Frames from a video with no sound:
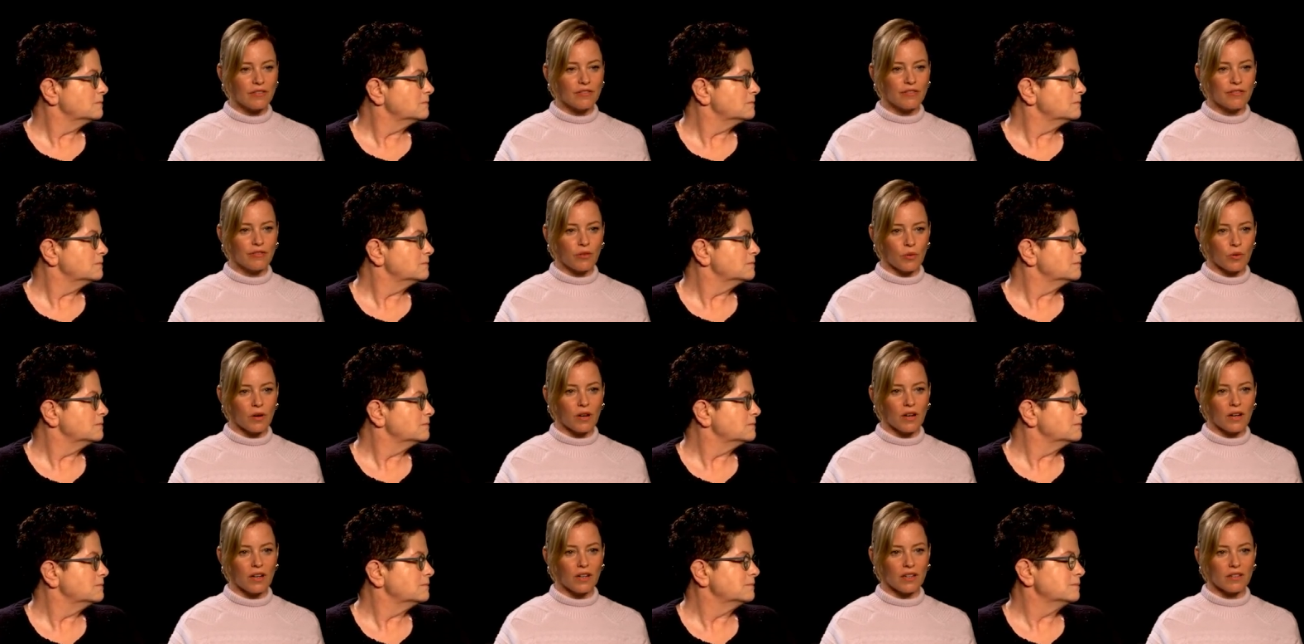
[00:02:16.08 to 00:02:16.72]

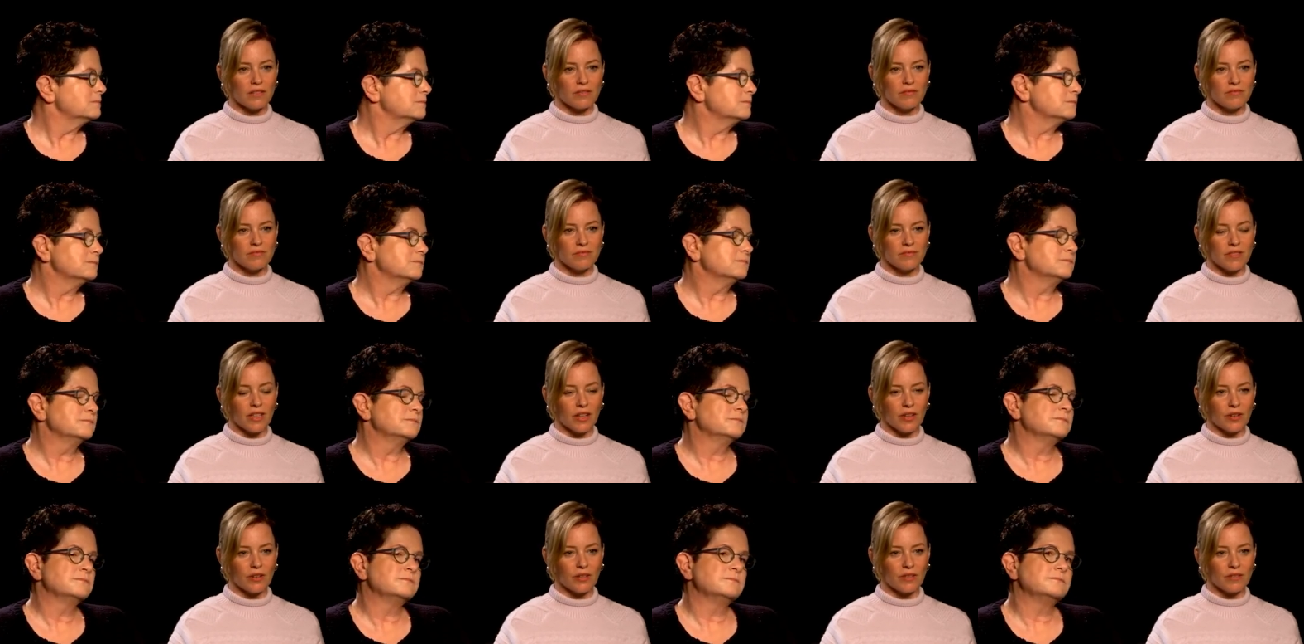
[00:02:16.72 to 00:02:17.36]
Speaker 1: for
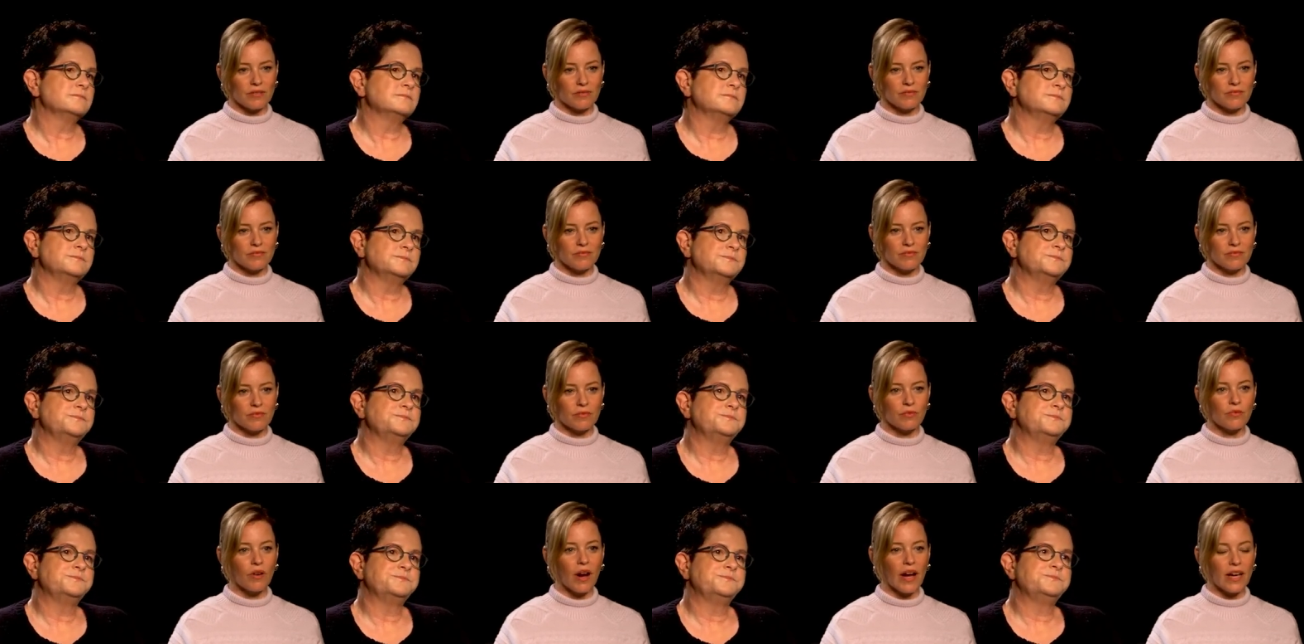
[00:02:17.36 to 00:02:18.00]
their
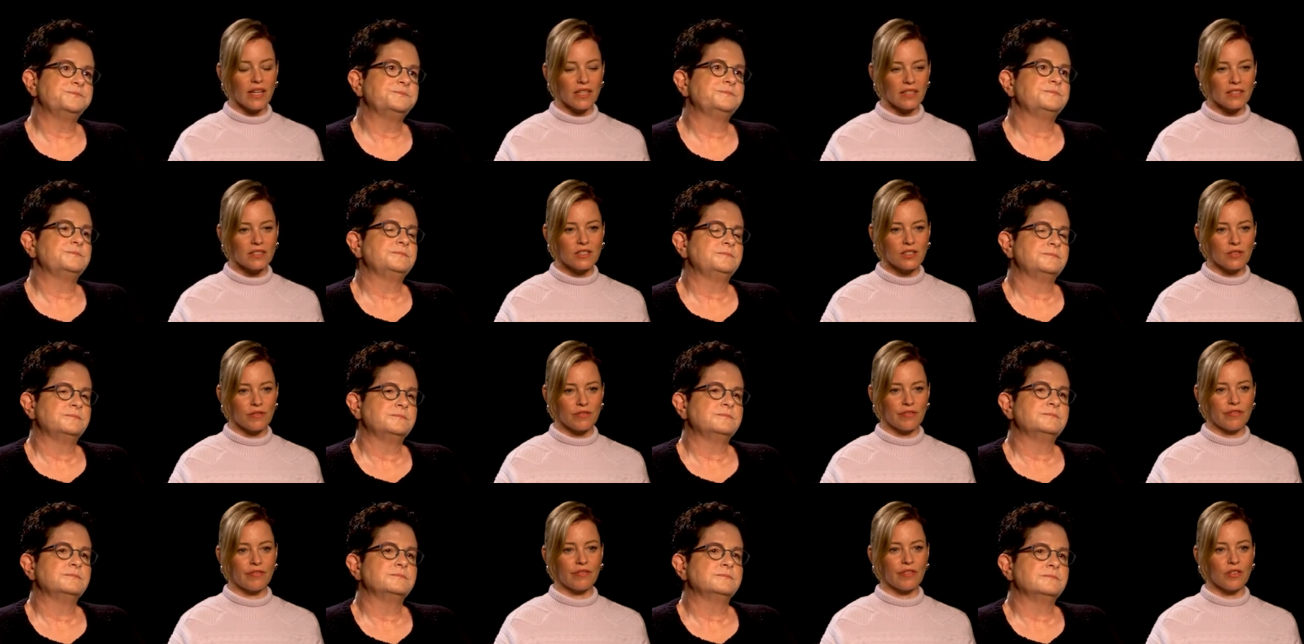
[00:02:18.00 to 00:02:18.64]
right
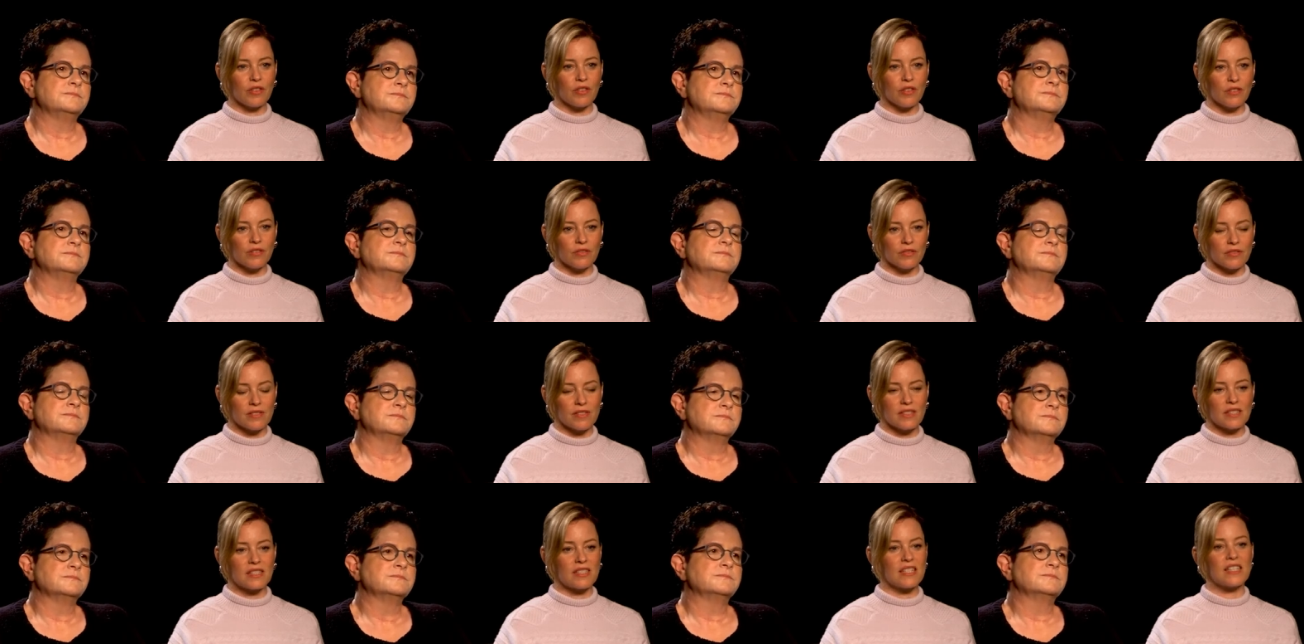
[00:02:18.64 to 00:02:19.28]
to full
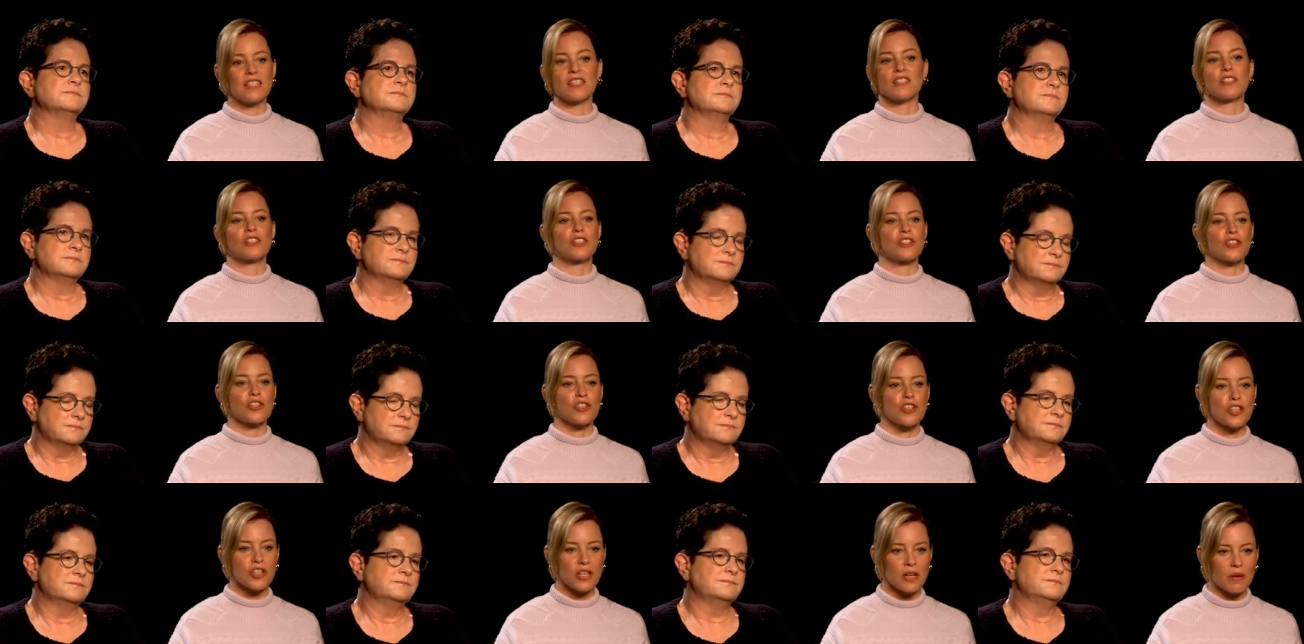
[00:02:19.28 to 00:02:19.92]

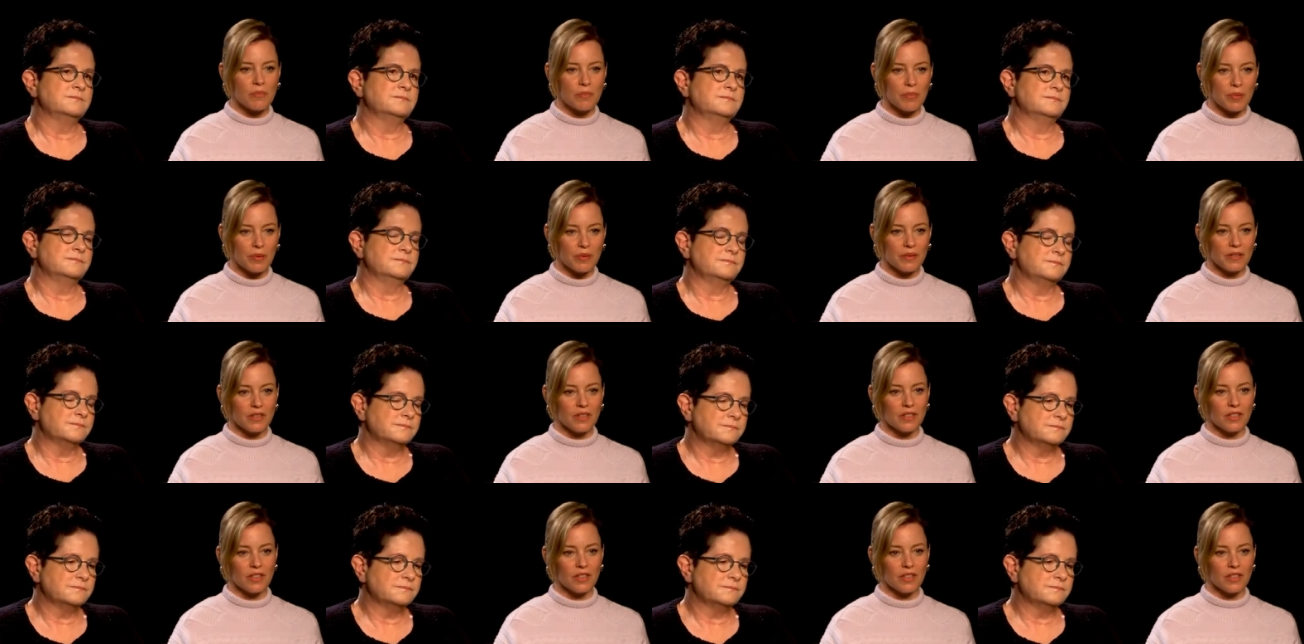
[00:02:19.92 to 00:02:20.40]
citizenship,